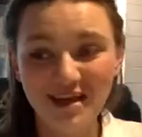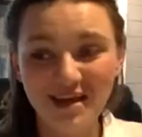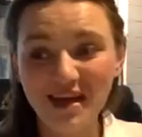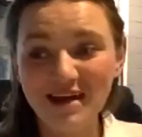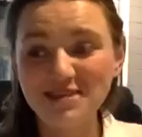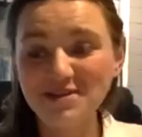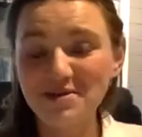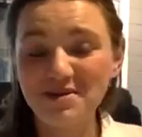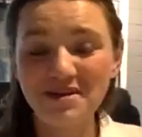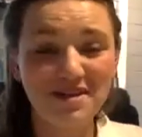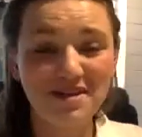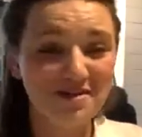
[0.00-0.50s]

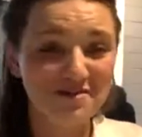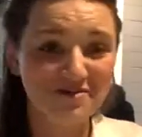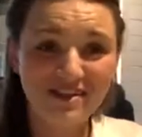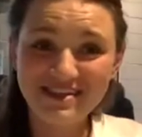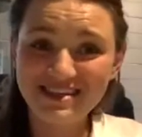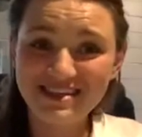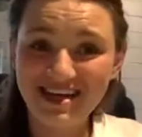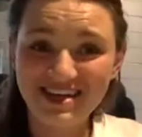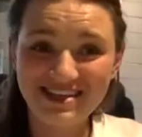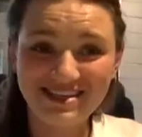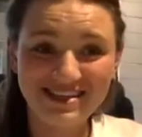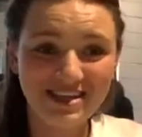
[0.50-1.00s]
So another
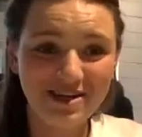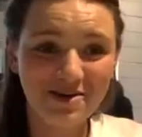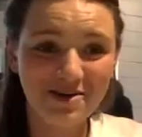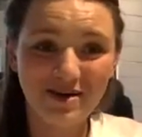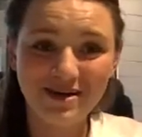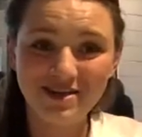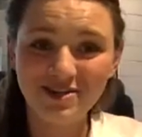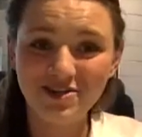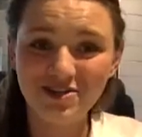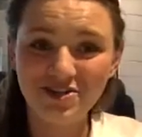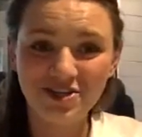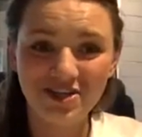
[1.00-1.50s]
fantastic
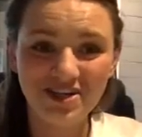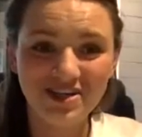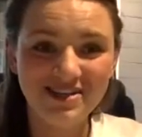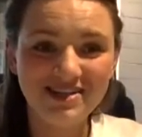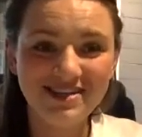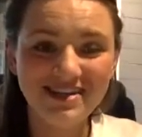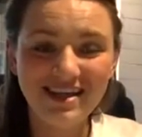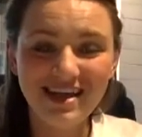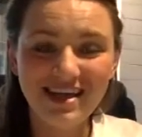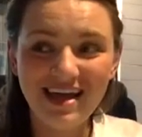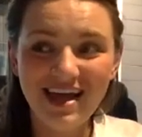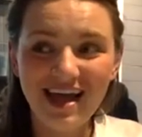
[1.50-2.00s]

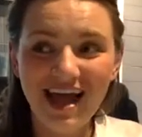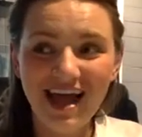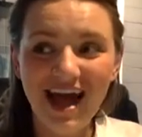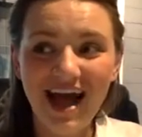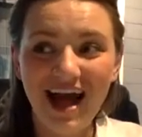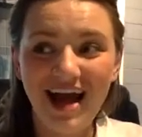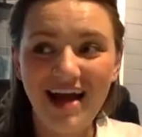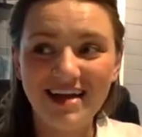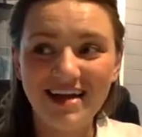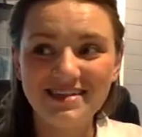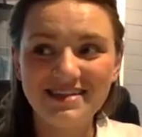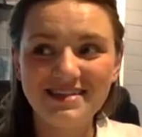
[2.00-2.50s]
question.
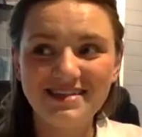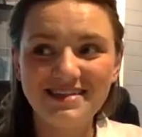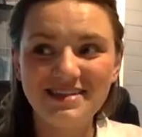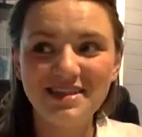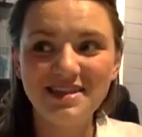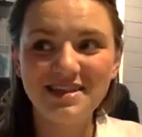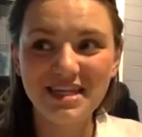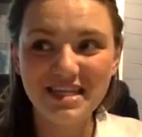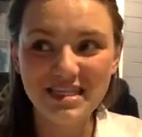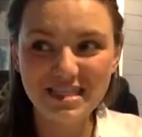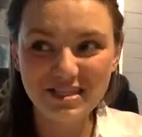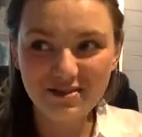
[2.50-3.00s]
And
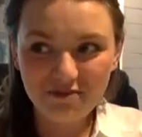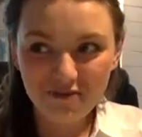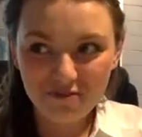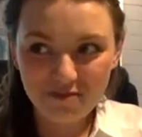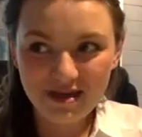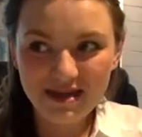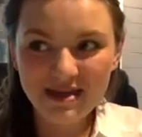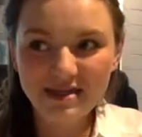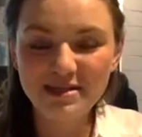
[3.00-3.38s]
this for me is